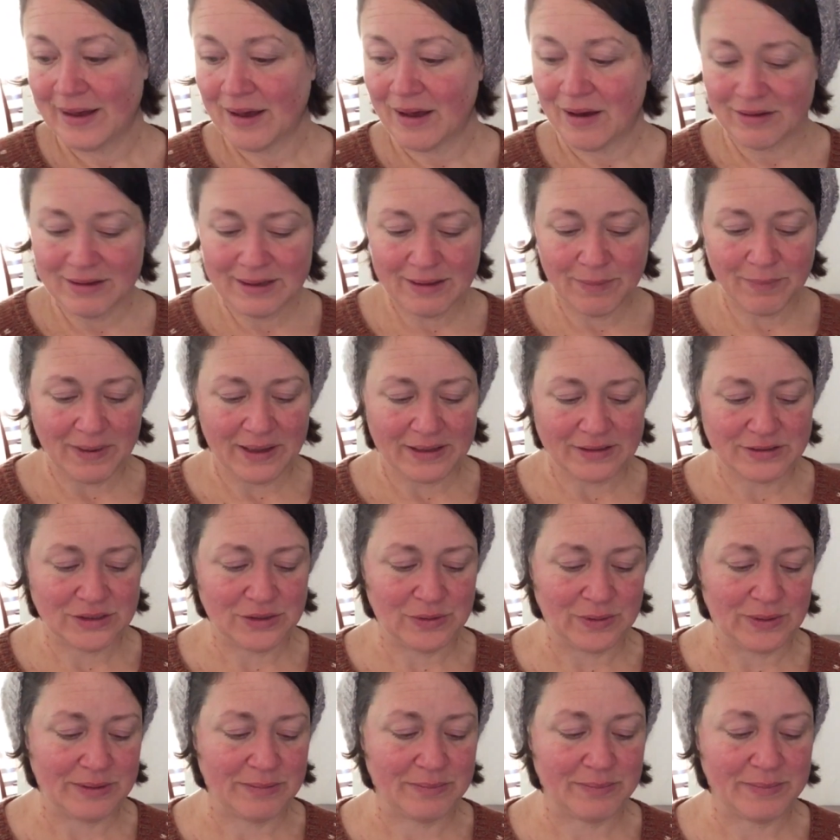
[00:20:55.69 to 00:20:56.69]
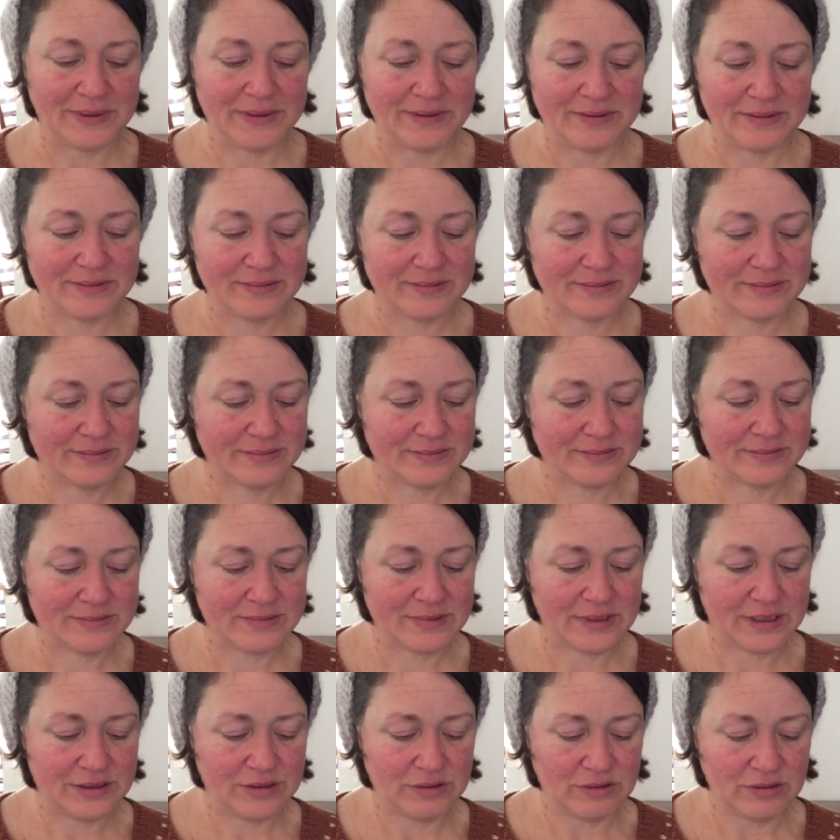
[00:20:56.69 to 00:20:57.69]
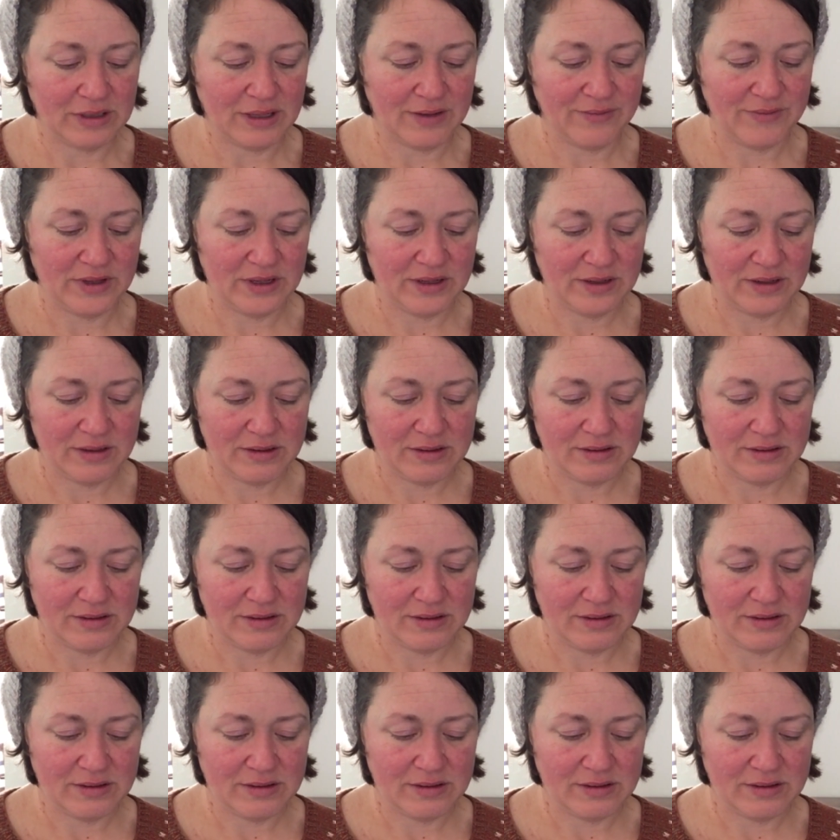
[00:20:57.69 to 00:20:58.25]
I'll get back to it, but I do love it.